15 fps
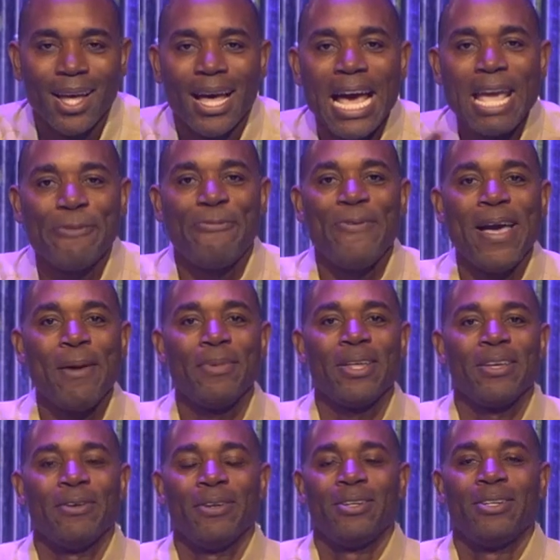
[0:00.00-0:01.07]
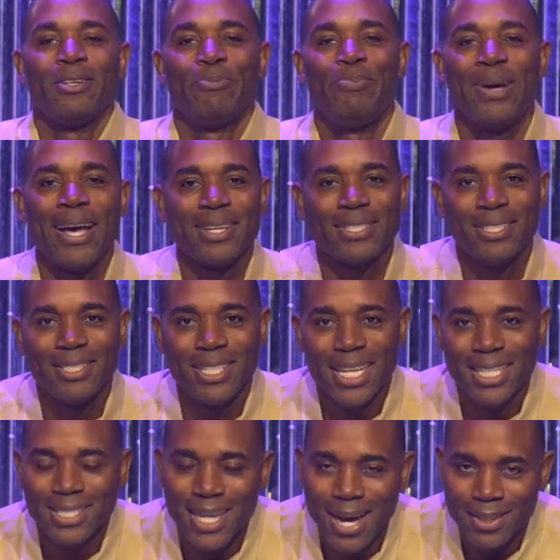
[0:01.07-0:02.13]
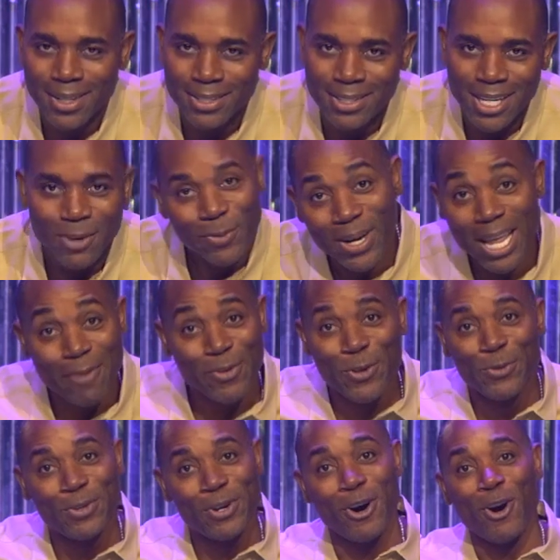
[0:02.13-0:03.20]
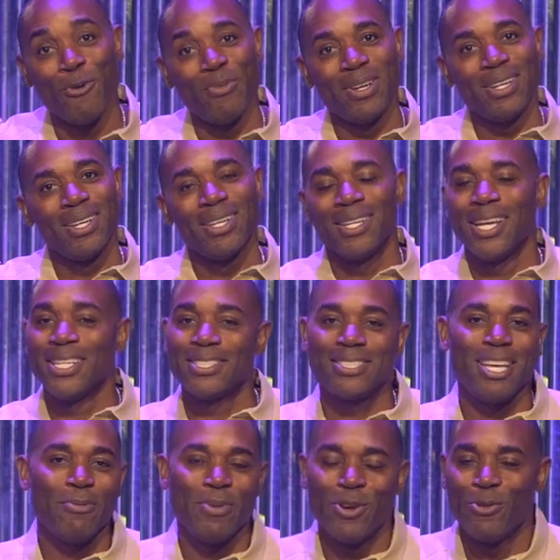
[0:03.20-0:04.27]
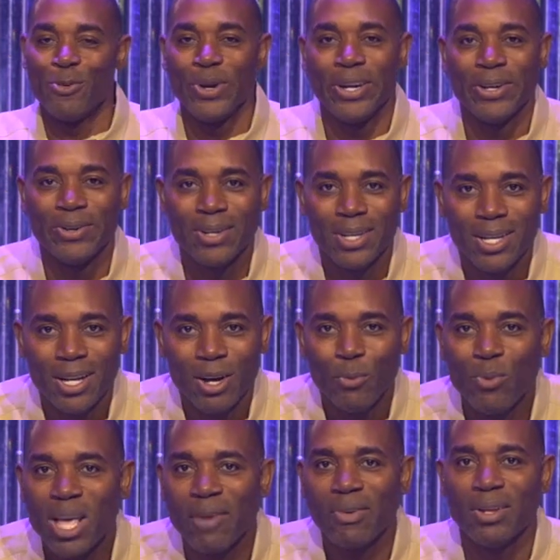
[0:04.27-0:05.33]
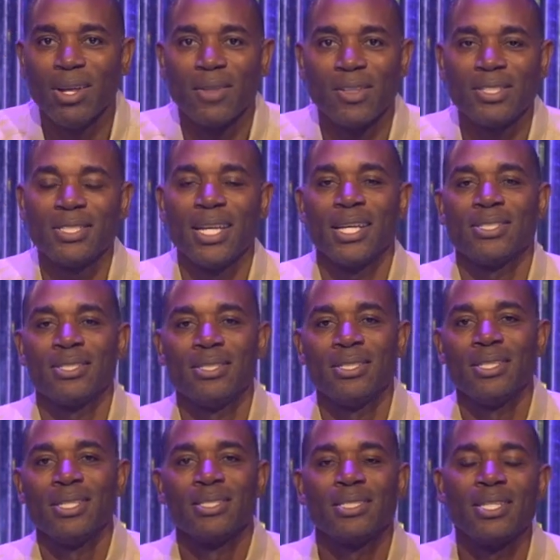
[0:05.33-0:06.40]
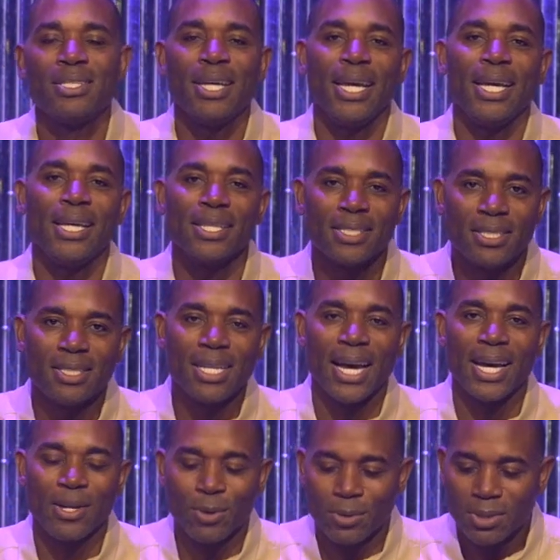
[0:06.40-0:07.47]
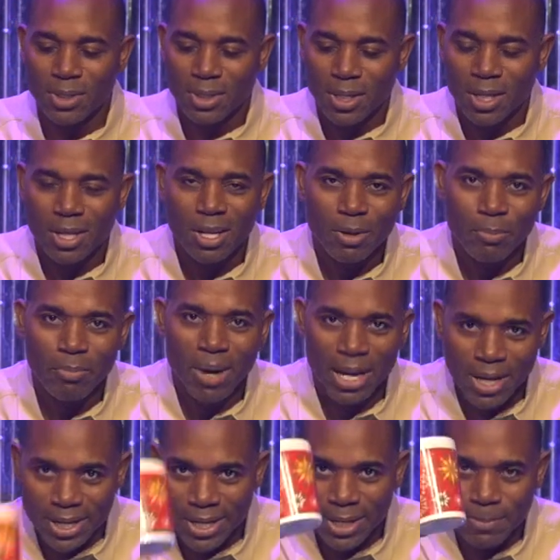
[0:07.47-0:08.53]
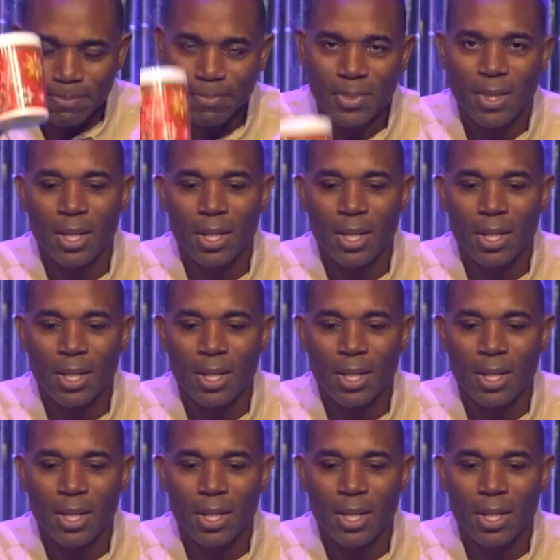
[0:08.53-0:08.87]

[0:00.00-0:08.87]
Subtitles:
Hey family, Pastor J, Dr. J, whatever you call me, it's keeping it real. We have another session. Today is entitled, My Cup.